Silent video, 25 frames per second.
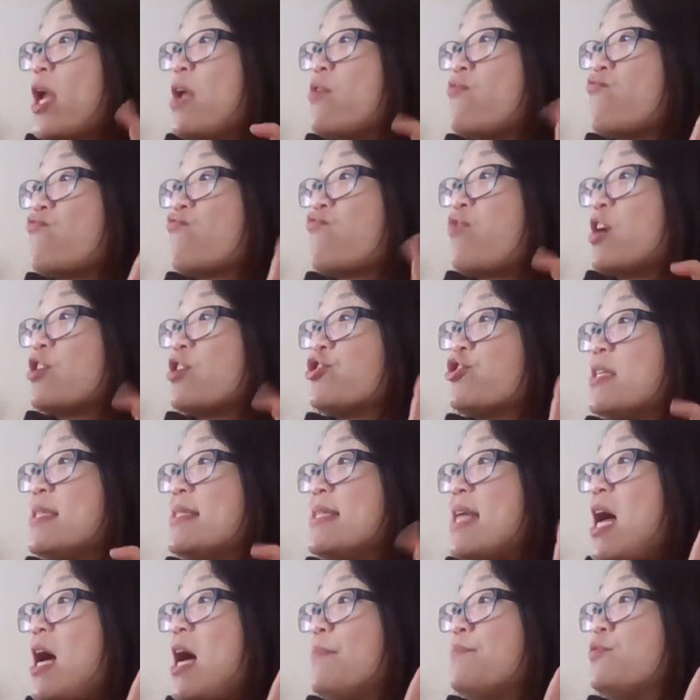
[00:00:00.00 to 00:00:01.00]
It
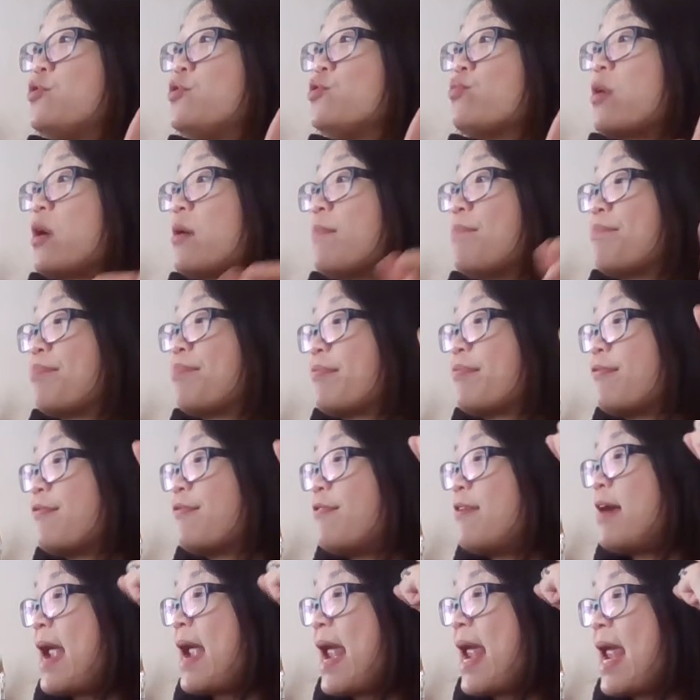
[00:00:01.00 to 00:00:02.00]
rushes up to her
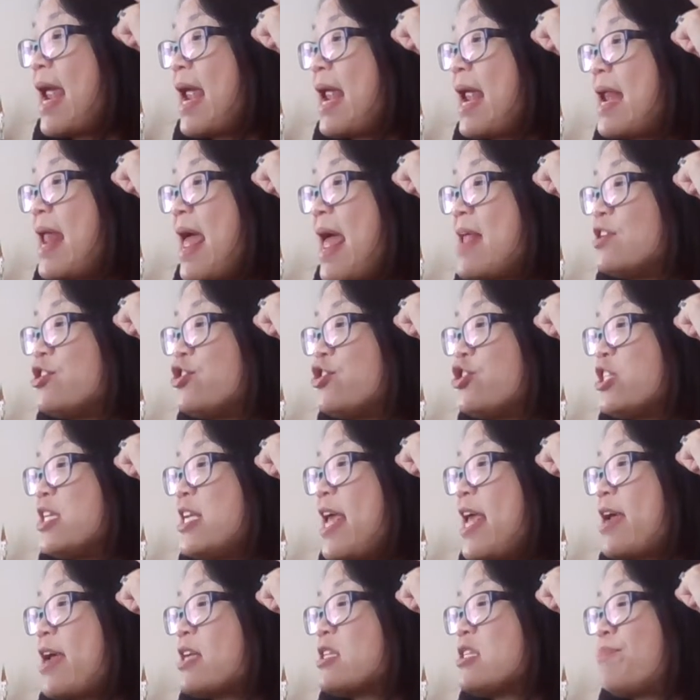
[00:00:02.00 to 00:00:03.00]
brain and
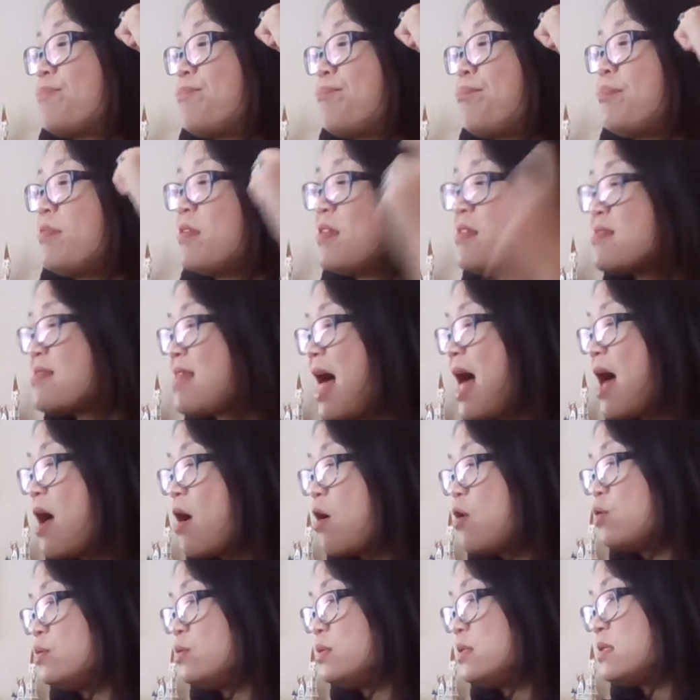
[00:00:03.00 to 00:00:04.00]
she
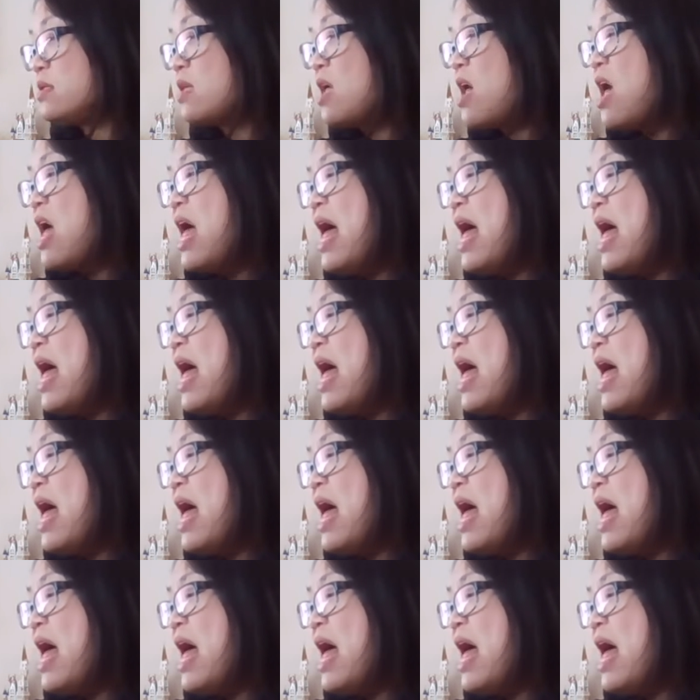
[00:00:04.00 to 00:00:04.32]
explodes.